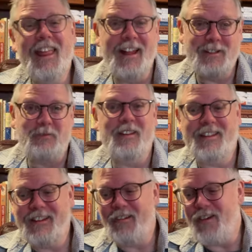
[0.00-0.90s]
there's my
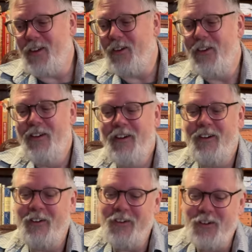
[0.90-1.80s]
theory on
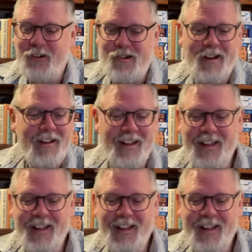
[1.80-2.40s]
horror.